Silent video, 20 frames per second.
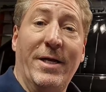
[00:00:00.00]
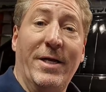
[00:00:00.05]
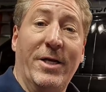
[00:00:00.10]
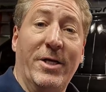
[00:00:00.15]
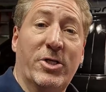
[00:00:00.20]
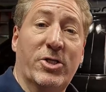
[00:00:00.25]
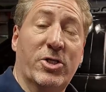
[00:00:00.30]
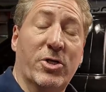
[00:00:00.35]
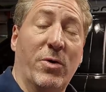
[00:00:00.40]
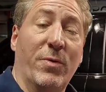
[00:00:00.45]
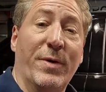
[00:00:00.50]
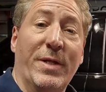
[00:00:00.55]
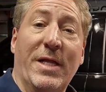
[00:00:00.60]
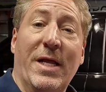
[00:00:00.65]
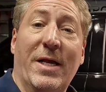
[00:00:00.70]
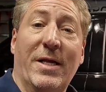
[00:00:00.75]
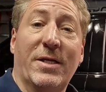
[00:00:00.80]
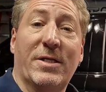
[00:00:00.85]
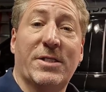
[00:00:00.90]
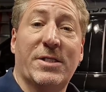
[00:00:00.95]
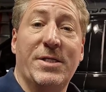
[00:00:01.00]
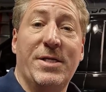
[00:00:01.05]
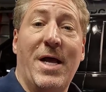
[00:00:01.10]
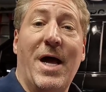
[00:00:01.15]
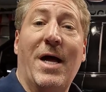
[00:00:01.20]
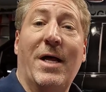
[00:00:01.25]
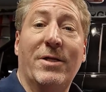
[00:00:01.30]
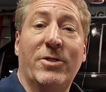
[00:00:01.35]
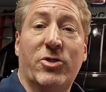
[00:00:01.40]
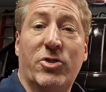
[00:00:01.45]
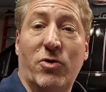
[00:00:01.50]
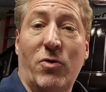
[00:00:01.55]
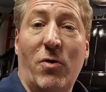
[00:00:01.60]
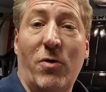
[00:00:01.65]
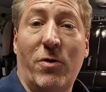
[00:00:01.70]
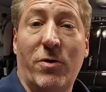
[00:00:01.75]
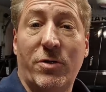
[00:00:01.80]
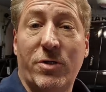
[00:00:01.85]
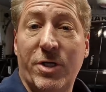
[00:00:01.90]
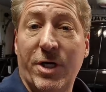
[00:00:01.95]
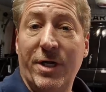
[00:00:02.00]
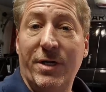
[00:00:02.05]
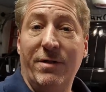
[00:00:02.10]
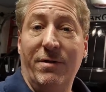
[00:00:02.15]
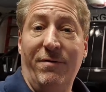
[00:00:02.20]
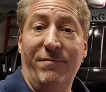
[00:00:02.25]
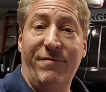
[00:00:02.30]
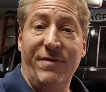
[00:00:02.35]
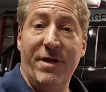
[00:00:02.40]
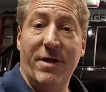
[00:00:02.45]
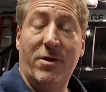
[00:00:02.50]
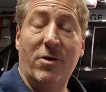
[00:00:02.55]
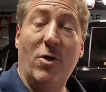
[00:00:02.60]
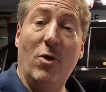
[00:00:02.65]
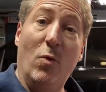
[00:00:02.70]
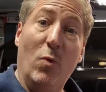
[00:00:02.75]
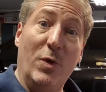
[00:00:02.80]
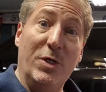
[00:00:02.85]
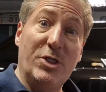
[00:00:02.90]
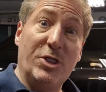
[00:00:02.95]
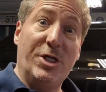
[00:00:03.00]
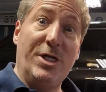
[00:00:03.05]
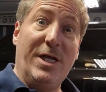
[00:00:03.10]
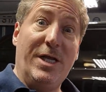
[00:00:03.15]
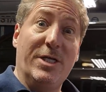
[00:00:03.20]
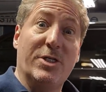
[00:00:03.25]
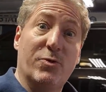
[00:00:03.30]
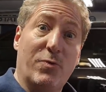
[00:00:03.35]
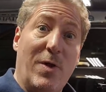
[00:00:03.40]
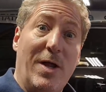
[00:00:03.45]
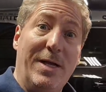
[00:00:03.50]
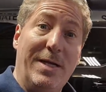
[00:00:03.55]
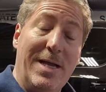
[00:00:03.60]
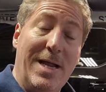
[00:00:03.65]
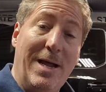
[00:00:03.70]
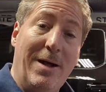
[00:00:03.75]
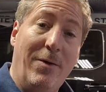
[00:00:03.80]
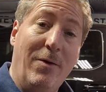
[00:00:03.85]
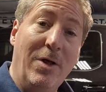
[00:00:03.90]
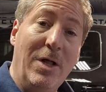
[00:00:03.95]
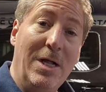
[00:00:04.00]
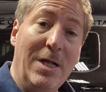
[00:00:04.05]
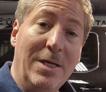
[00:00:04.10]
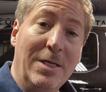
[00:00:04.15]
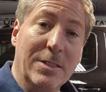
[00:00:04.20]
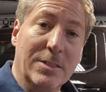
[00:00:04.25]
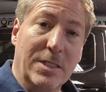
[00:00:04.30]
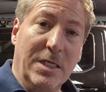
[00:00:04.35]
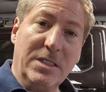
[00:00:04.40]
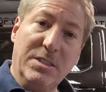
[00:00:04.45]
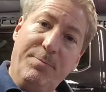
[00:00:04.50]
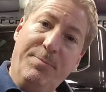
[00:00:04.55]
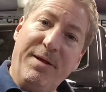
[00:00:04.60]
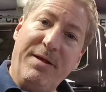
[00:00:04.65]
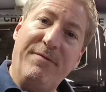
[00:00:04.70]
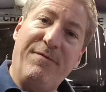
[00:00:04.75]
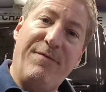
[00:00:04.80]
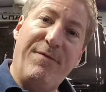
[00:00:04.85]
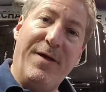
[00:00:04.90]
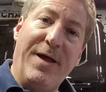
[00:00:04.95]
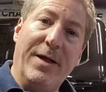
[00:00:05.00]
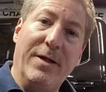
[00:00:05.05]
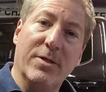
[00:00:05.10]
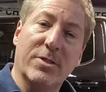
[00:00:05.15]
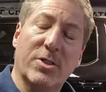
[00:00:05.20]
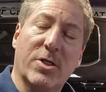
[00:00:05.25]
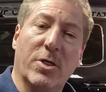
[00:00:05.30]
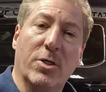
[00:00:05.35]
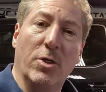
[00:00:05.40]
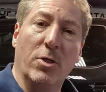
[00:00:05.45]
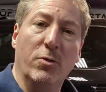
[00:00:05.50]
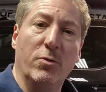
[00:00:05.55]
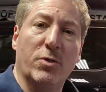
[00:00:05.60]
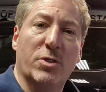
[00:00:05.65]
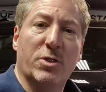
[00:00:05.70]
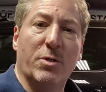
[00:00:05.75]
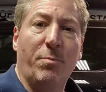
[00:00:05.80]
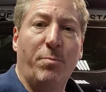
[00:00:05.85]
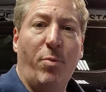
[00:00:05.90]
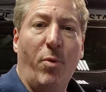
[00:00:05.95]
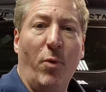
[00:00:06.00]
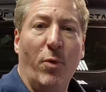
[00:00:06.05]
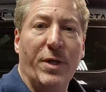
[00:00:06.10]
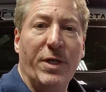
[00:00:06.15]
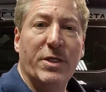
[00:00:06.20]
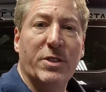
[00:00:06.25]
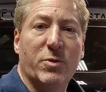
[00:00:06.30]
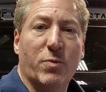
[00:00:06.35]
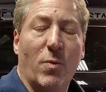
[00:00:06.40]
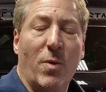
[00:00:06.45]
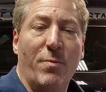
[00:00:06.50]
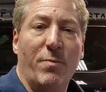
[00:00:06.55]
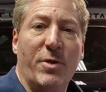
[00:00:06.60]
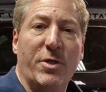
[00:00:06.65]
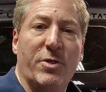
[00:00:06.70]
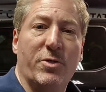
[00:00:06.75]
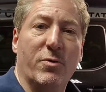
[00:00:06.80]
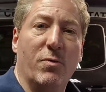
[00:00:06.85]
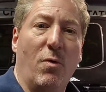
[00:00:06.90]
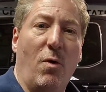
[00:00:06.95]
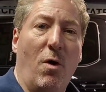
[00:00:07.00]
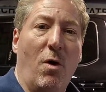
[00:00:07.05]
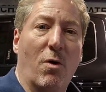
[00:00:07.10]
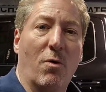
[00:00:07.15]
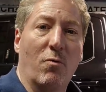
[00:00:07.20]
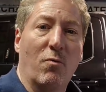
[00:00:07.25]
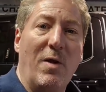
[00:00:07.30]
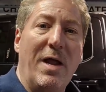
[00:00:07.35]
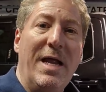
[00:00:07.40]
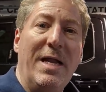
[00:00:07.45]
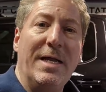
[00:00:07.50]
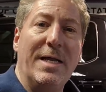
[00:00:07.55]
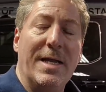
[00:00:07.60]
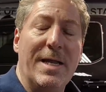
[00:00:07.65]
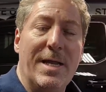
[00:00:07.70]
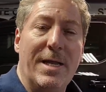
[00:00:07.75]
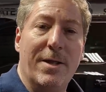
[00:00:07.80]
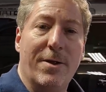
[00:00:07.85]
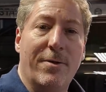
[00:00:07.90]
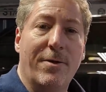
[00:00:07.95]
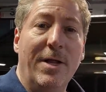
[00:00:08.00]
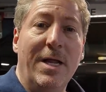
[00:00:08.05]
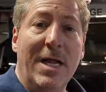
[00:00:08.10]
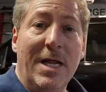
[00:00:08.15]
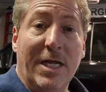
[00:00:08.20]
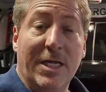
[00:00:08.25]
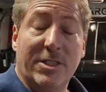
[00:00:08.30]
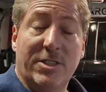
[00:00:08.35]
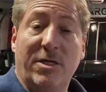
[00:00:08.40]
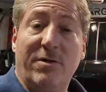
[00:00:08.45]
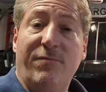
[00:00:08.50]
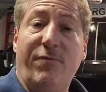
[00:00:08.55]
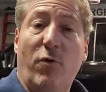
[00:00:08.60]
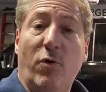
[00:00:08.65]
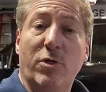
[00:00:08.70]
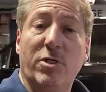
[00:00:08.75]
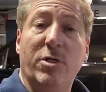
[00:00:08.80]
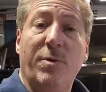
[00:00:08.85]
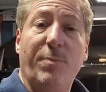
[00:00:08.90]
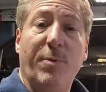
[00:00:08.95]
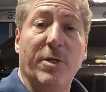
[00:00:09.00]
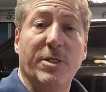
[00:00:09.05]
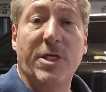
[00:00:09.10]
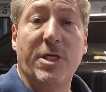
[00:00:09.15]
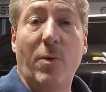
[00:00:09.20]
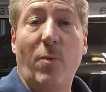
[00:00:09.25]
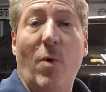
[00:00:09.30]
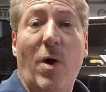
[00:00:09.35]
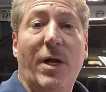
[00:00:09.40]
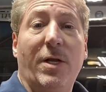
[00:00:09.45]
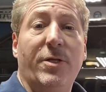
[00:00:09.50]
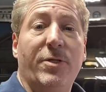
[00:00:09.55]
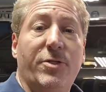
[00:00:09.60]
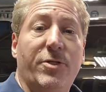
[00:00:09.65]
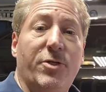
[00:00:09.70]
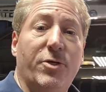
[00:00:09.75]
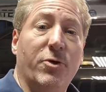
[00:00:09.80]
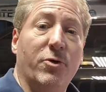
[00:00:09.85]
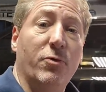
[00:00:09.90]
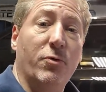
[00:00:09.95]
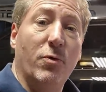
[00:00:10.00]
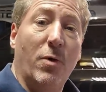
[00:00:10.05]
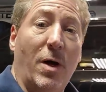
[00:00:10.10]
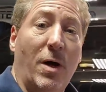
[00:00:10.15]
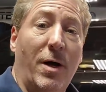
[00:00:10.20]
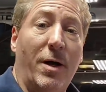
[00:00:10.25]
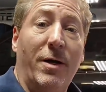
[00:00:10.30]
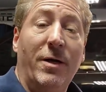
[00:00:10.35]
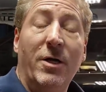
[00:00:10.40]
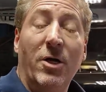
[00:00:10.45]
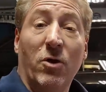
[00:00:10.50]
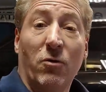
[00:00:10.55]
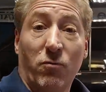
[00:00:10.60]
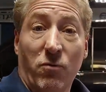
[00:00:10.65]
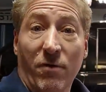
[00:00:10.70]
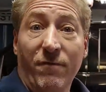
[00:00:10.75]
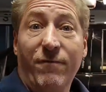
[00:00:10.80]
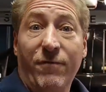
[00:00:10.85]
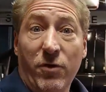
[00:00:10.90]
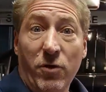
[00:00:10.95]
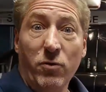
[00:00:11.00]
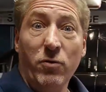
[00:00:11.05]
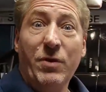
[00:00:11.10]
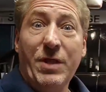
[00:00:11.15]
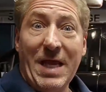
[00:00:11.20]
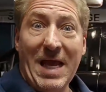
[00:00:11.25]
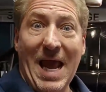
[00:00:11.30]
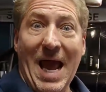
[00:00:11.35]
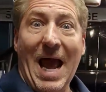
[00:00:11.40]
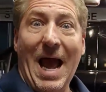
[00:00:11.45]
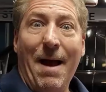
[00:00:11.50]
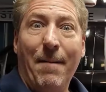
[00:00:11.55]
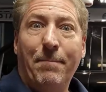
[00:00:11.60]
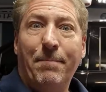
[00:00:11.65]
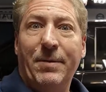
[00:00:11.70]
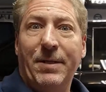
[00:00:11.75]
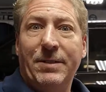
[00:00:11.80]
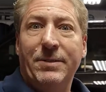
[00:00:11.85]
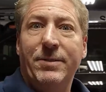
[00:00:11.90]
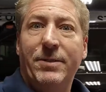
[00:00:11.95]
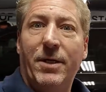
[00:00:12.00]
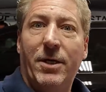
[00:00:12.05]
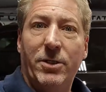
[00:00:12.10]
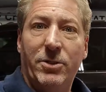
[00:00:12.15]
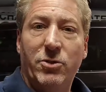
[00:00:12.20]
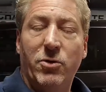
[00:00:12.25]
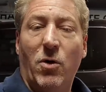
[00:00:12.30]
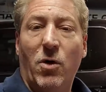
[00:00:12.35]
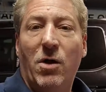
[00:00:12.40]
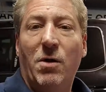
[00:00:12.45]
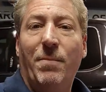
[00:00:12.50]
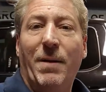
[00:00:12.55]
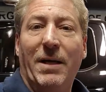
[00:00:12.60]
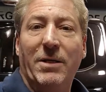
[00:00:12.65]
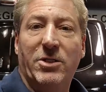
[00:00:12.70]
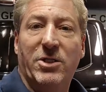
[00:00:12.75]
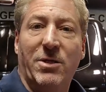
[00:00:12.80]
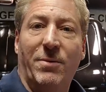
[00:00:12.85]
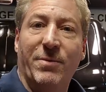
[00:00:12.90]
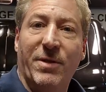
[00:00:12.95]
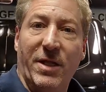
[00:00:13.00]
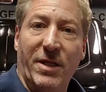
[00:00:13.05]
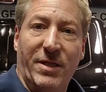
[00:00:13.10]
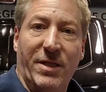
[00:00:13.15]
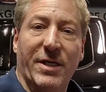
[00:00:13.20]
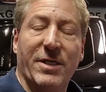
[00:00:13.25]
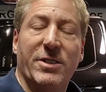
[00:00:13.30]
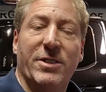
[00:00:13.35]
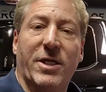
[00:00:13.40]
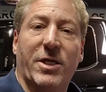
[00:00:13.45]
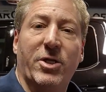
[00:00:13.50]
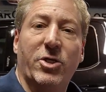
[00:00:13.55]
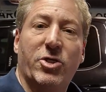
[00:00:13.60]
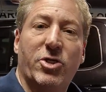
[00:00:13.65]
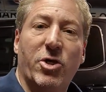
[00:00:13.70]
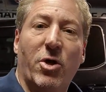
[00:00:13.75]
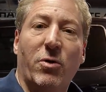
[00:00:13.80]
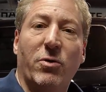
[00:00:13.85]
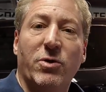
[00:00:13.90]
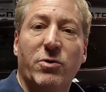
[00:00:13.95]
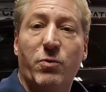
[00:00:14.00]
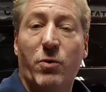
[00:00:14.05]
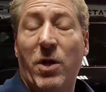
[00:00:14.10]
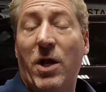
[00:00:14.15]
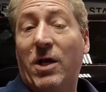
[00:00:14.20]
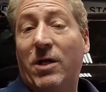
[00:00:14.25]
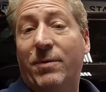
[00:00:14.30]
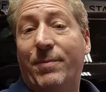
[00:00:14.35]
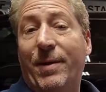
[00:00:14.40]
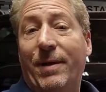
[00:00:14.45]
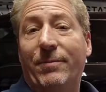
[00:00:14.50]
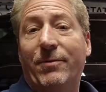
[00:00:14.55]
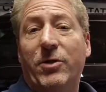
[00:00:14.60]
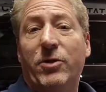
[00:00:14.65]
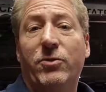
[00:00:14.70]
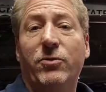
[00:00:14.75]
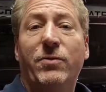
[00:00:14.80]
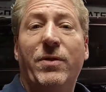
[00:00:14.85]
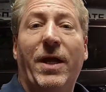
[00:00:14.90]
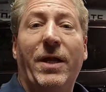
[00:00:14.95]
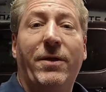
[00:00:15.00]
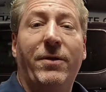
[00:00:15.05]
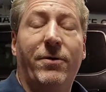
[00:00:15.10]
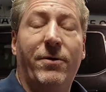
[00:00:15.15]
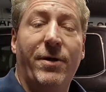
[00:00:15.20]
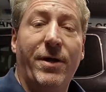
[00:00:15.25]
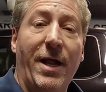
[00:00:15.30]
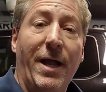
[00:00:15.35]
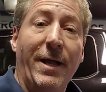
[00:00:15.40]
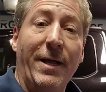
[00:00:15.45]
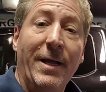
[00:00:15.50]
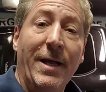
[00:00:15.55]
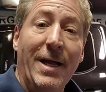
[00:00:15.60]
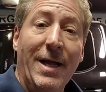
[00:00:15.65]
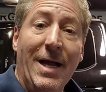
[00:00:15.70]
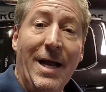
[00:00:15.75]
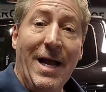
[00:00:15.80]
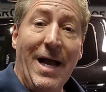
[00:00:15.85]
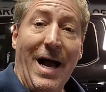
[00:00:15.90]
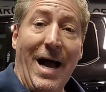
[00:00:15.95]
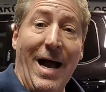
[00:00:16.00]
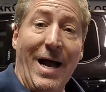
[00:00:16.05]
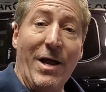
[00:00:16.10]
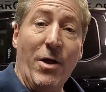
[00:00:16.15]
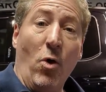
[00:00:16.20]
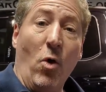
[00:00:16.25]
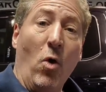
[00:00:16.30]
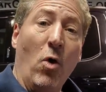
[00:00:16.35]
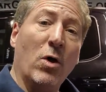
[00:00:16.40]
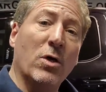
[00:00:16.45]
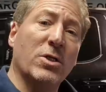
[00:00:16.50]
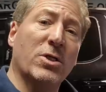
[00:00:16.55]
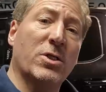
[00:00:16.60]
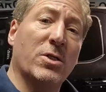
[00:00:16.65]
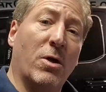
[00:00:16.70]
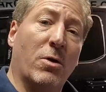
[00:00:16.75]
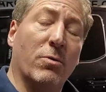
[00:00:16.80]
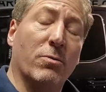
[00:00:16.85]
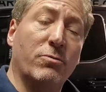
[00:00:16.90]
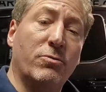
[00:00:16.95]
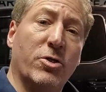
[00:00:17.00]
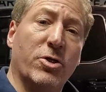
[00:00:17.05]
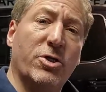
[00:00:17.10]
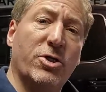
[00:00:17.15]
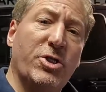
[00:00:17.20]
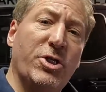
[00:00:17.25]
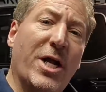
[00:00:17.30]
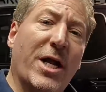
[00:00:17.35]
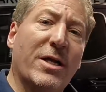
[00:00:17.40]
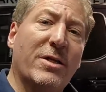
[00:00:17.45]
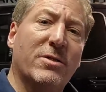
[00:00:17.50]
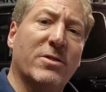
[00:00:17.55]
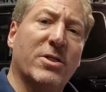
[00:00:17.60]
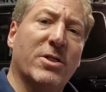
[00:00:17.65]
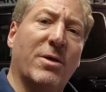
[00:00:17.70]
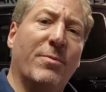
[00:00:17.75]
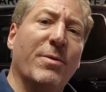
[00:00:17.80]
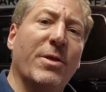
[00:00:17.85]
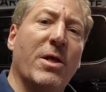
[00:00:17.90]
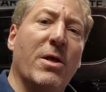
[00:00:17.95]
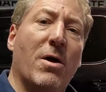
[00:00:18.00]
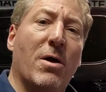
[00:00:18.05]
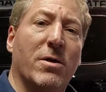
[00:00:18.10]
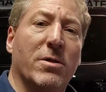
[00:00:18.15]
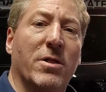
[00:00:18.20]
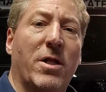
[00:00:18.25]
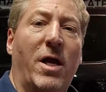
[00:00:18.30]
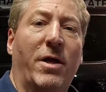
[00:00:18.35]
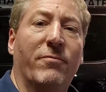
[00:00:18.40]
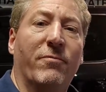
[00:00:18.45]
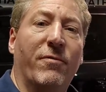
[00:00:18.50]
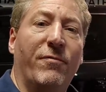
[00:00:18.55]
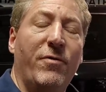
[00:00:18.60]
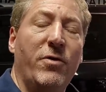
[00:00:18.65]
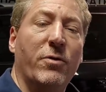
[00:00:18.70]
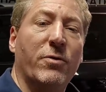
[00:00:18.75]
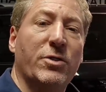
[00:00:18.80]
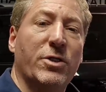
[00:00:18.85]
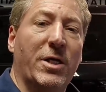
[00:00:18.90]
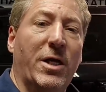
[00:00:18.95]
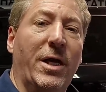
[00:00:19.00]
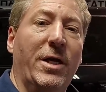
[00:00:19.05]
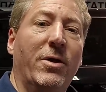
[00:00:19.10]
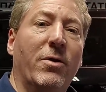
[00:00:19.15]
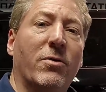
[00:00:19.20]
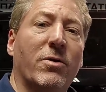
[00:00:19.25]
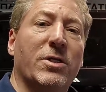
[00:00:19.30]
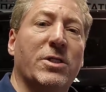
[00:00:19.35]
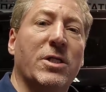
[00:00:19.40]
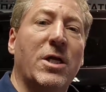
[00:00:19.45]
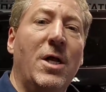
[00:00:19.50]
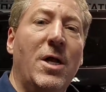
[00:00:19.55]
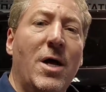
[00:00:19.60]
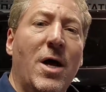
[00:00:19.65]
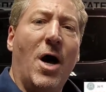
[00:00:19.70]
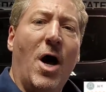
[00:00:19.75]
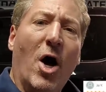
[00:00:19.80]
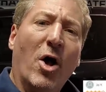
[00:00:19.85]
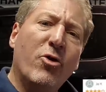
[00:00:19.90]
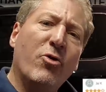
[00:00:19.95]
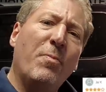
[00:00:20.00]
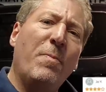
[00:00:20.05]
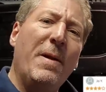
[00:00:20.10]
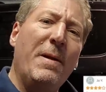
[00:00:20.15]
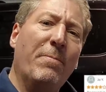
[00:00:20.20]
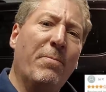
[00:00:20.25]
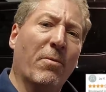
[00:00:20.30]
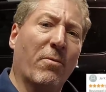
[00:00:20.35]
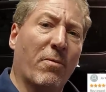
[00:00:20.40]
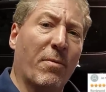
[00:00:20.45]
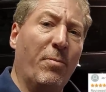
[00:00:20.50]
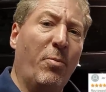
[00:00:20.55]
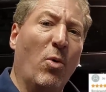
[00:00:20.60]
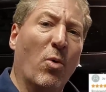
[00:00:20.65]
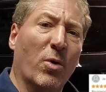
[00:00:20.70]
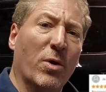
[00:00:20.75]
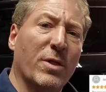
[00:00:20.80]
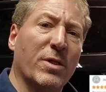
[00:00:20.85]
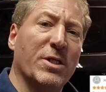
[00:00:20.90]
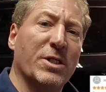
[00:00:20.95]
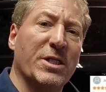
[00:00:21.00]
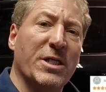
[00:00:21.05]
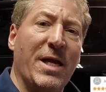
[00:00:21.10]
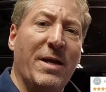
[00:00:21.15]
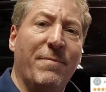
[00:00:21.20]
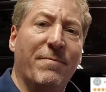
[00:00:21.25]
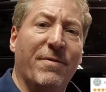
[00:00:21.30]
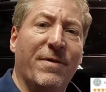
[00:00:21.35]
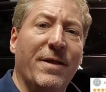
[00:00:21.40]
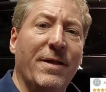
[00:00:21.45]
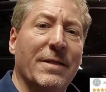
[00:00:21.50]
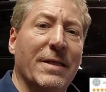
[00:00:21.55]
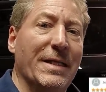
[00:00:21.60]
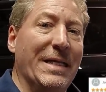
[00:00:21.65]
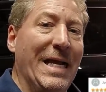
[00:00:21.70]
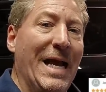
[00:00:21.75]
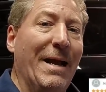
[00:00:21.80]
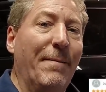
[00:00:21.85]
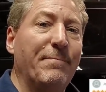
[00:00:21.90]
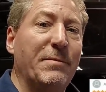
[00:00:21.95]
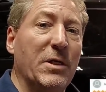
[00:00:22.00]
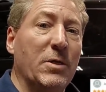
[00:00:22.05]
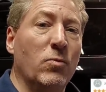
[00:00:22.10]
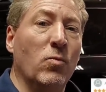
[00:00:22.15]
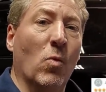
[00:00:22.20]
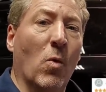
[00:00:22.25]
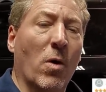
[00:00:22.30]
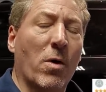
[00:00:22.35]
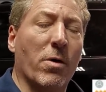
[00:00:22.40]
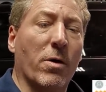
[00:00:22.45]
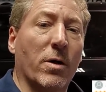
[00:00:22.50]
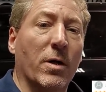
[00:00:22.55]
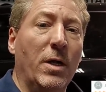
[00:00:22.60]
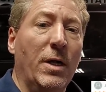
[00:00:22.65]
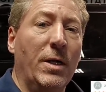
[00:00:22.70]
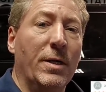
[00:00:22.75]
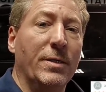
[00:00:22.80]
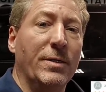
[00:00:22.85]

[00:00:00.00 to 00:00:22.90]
It's showing that it's not charging a vehicle, which it is right now. So that's a big fail. It's going to lose some points when we do our rating here. And it's unfortunate I wanted to review the app and talk about some of the things that it shows. We're not going to be able to do that here today. I also just checked some of the online reviews and I noticed other people reported the same thing, that the app didn't work.